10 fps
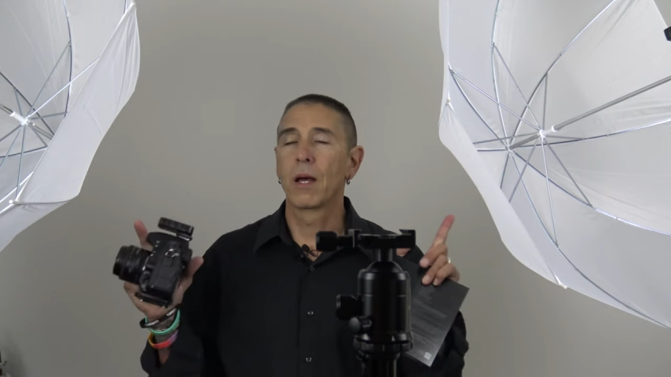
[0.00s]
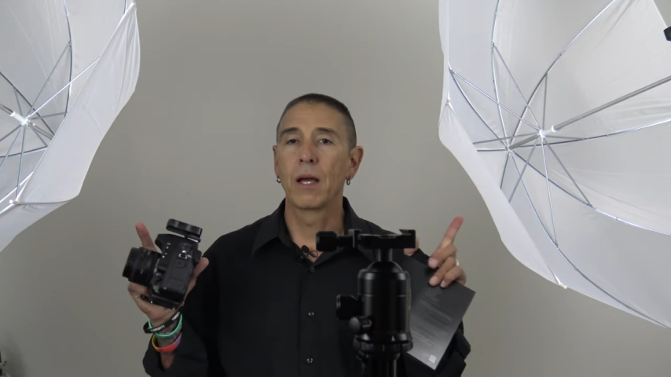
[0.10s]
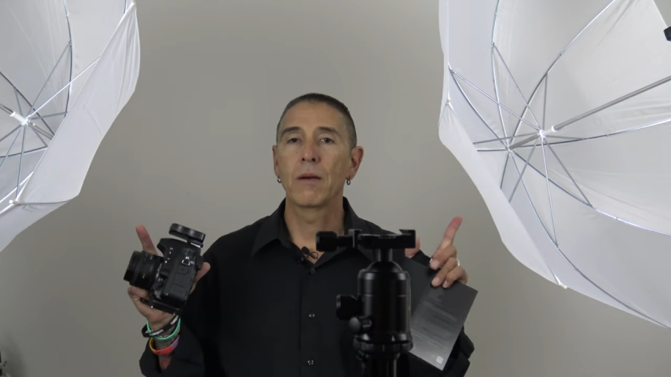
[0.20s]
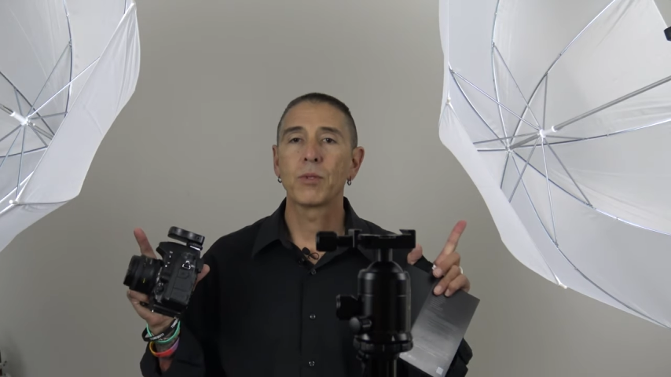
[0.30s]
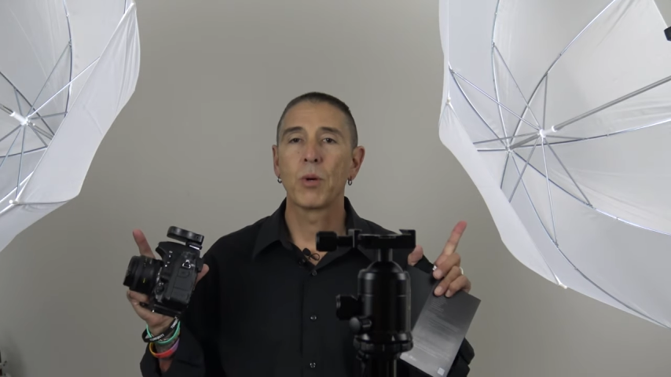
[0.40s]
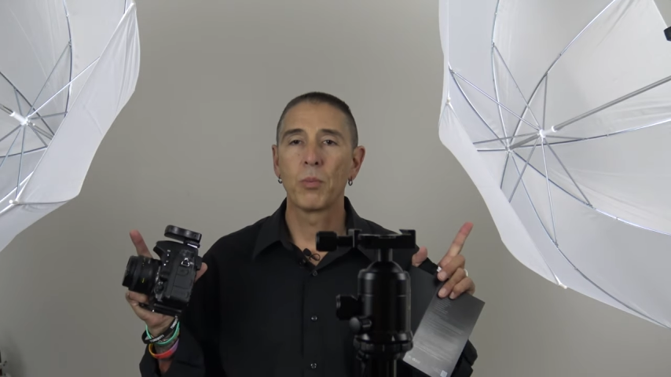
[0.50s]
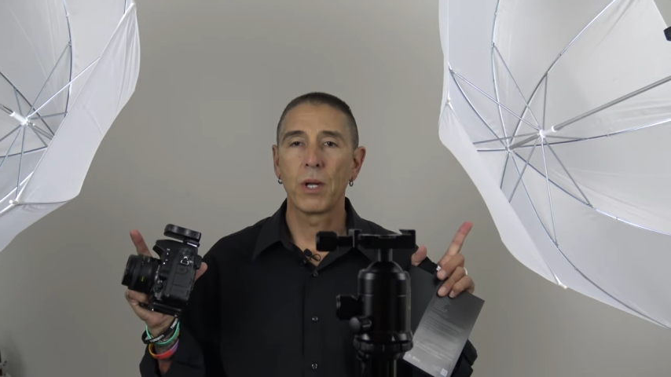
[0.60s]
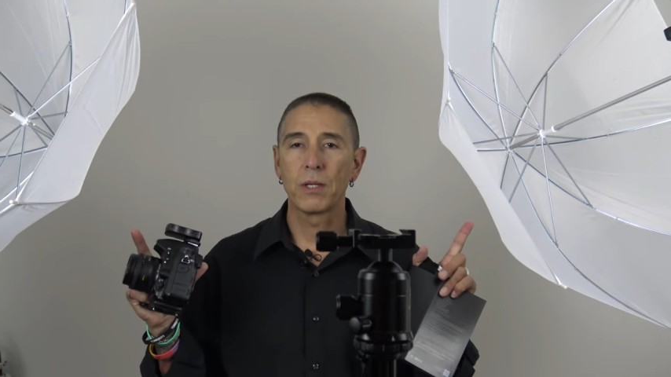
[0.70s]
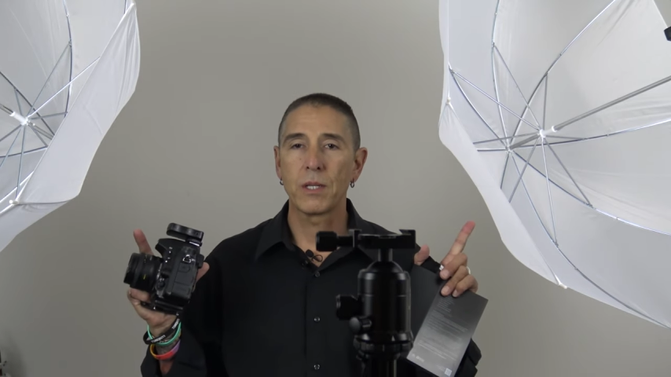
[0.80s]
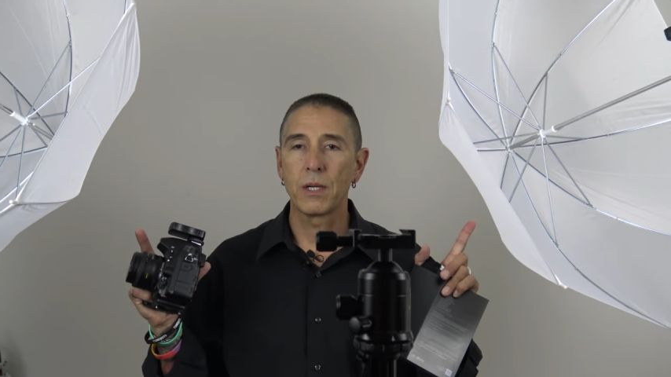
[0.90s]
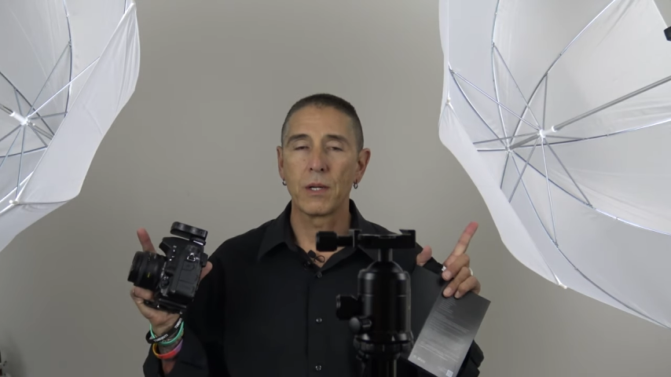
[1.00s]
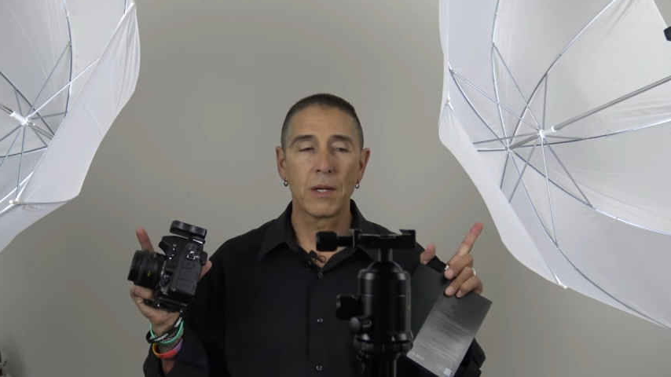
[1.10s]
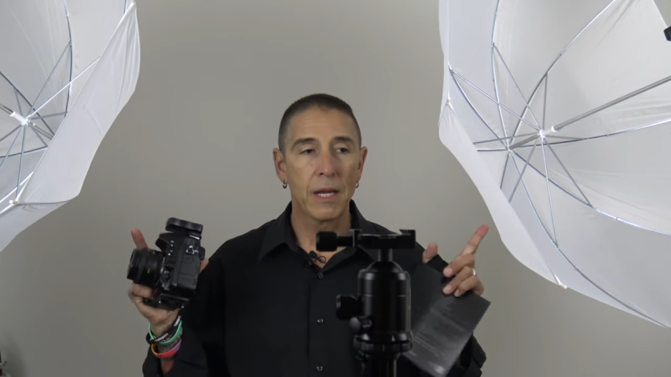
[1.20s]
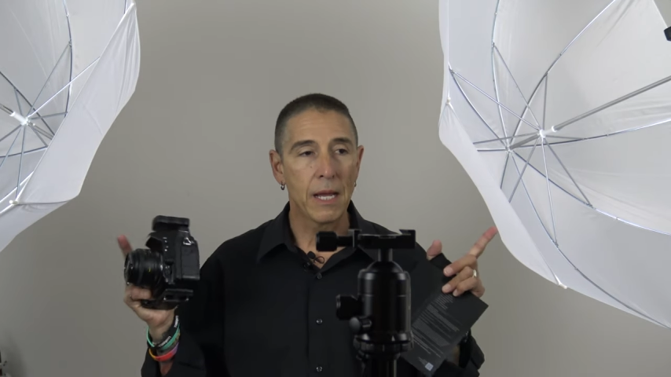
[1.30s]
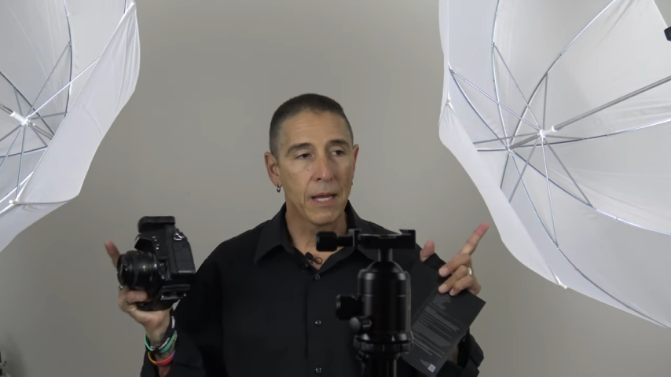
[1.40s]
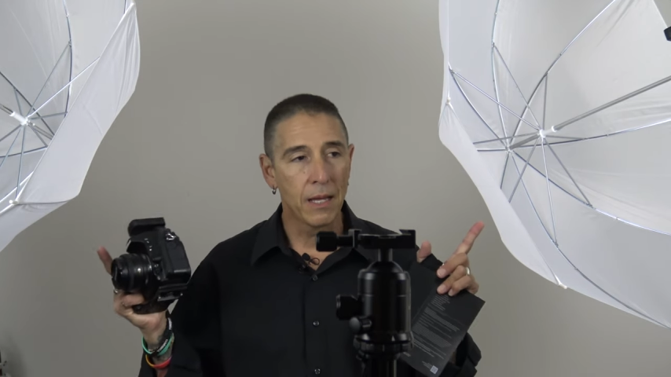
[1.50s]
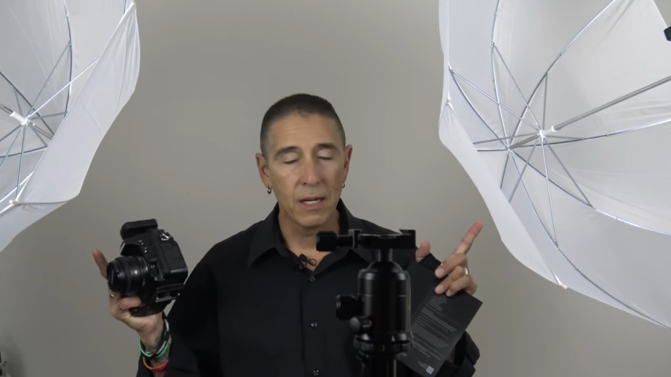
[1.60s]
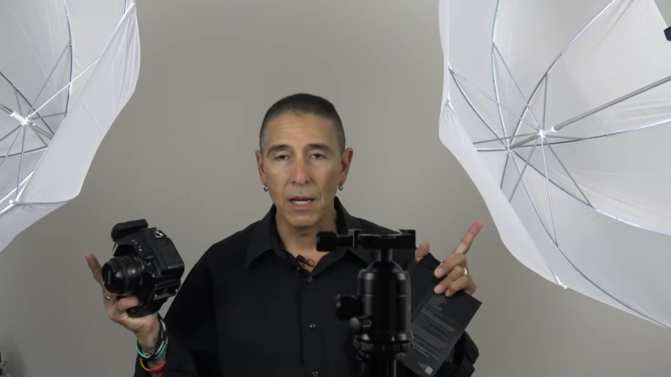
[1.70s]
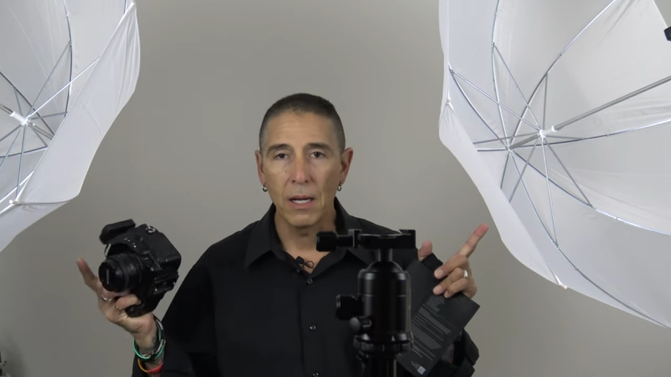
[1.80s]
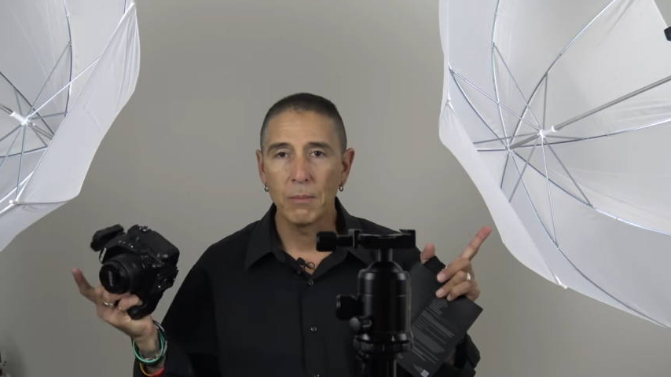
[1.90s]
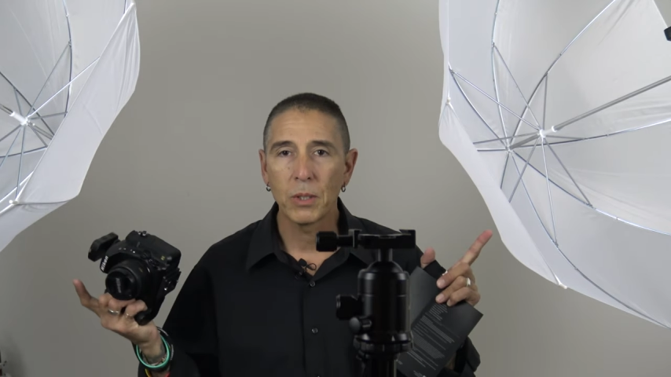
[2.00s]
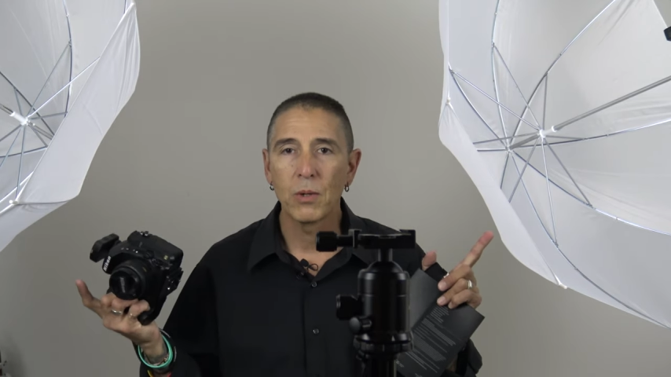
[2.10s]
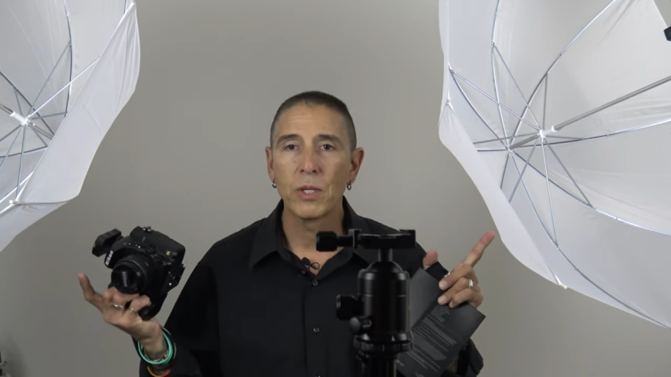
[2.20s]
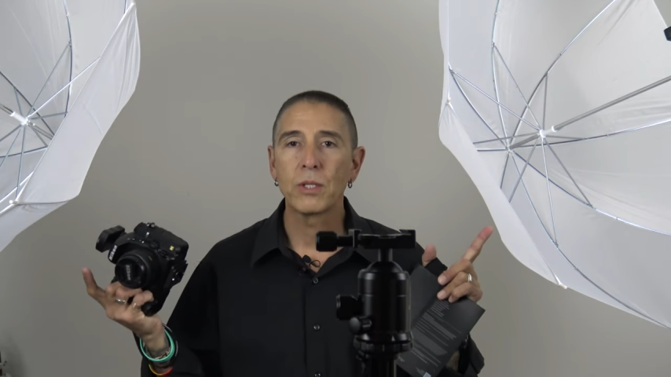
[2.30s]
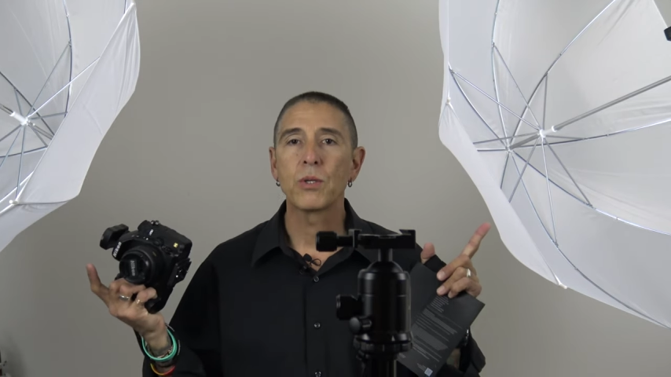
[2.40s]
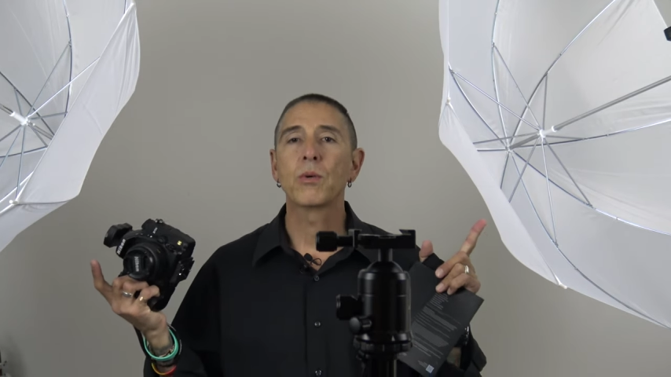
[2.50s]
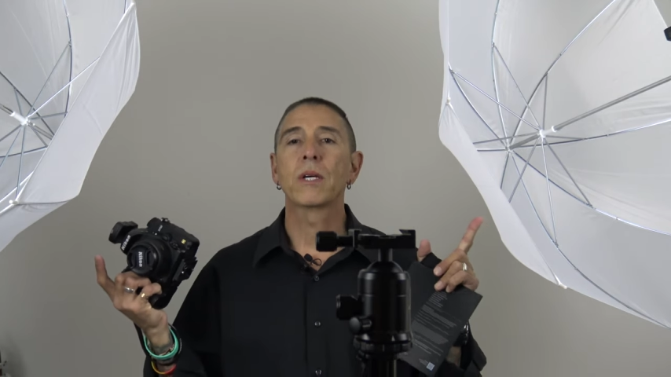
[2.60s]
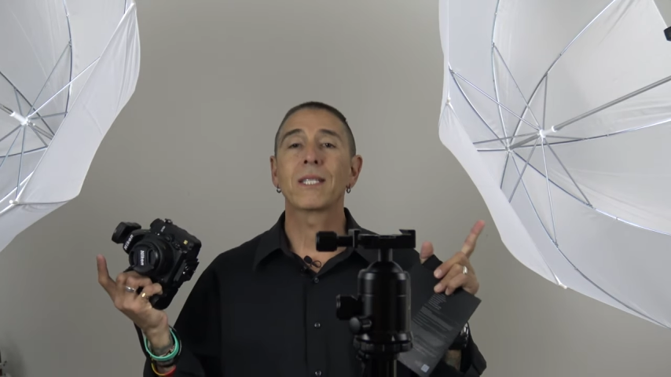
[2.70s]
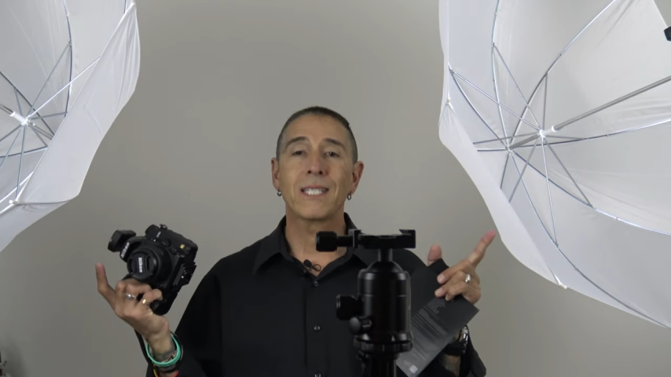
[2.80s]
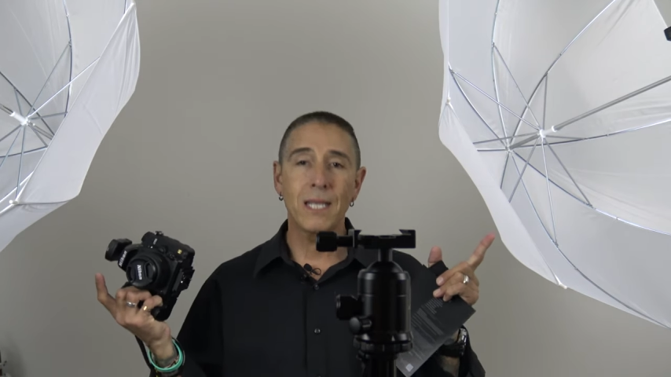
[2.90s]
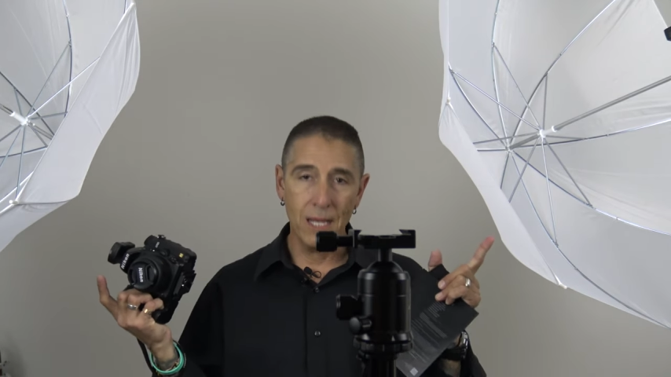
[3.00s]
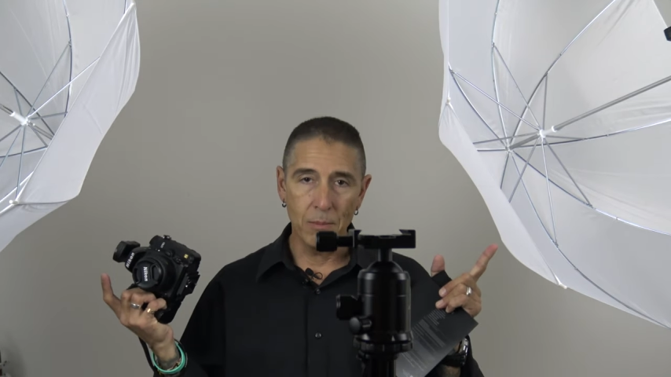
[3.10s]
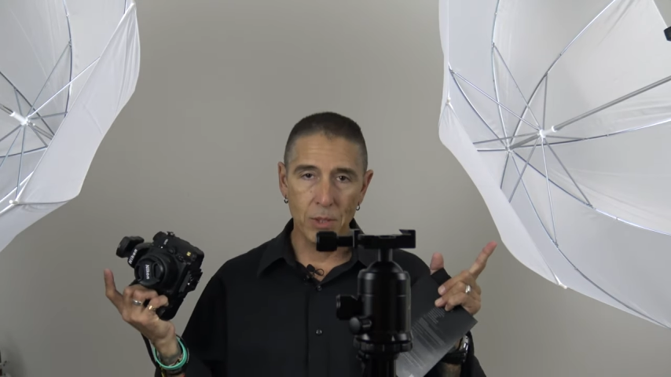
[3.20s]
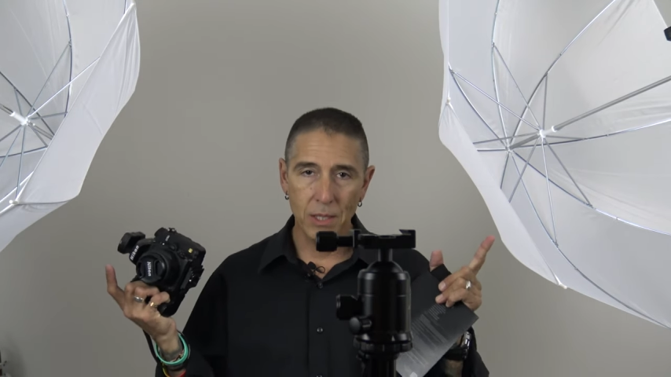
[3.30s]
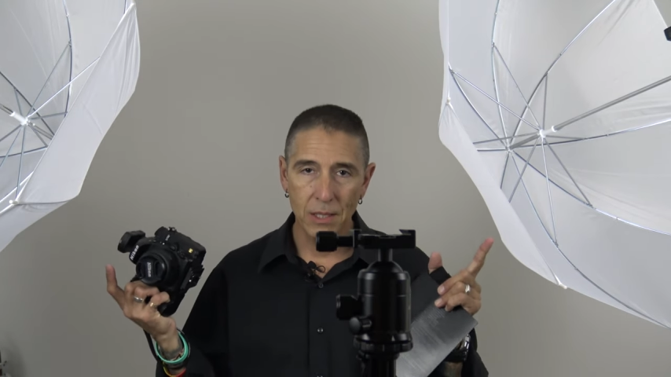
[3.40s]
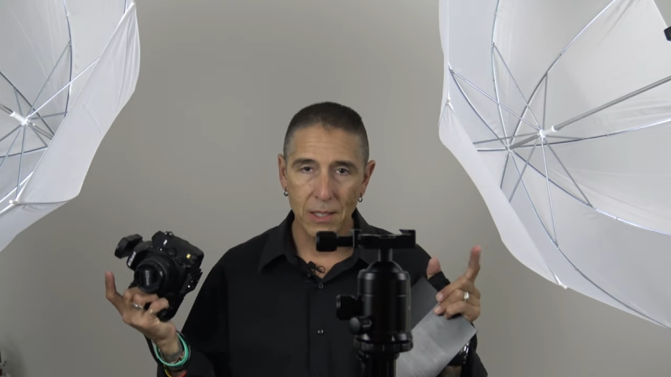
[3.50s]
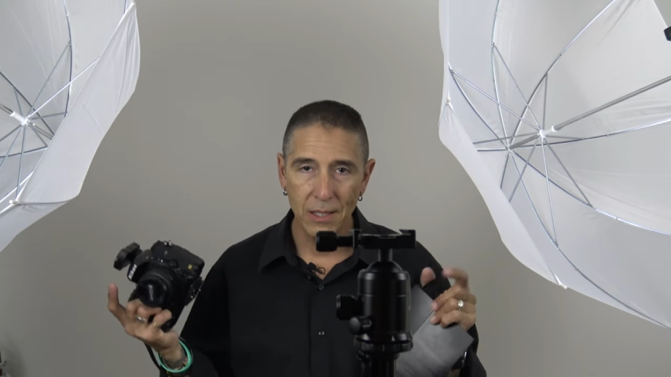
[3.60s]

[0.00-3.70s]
I have two umbrellas here, and I'm going to attempt